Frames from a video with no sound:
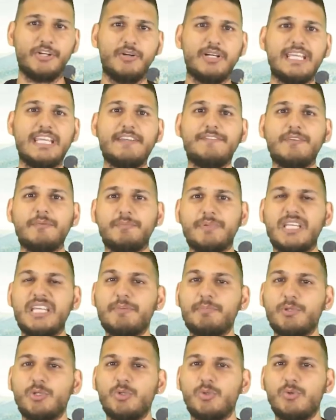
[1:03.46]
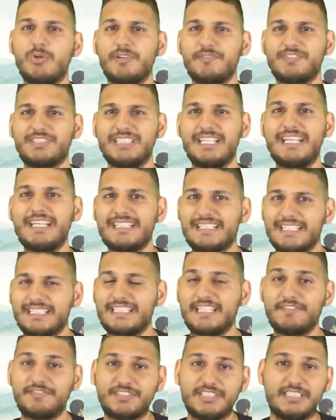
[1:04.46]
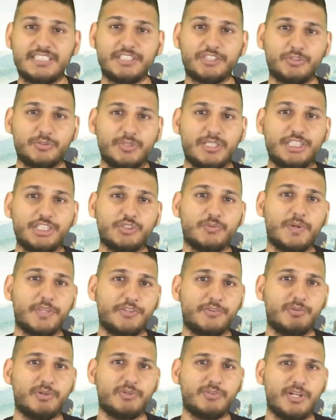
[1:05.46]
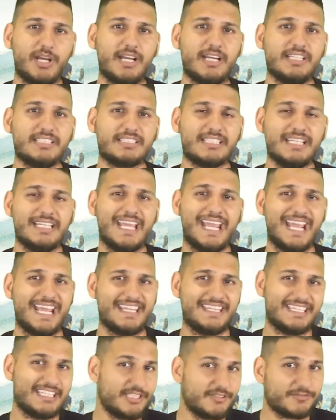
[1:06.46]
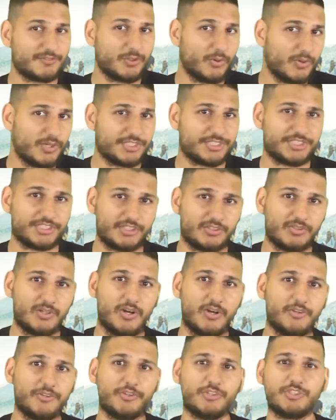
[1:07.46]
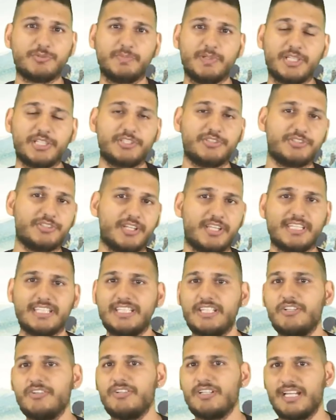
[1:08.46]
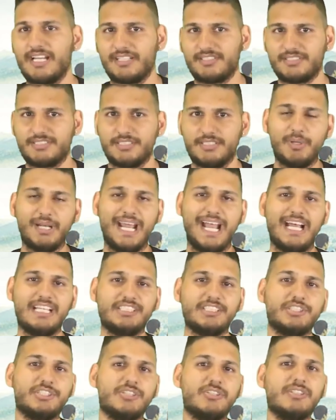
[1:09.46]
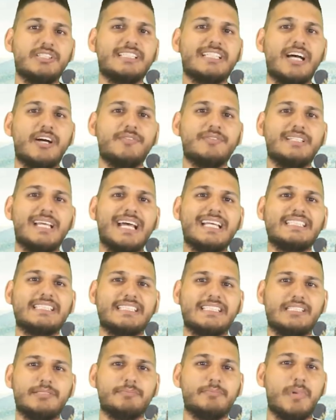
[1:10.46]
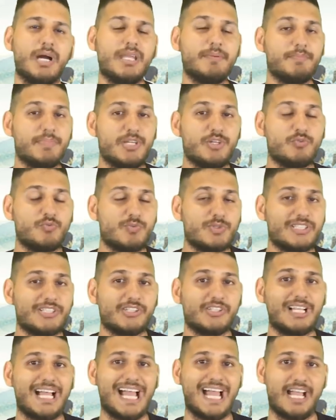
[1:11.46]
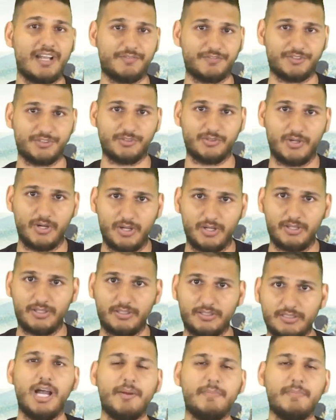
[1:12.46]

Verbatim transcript: There are even people who have said that they've seen the creature with their own eyes, and then of course there are all those pictures on the internet. But as it turns out, Nessie might be real after all.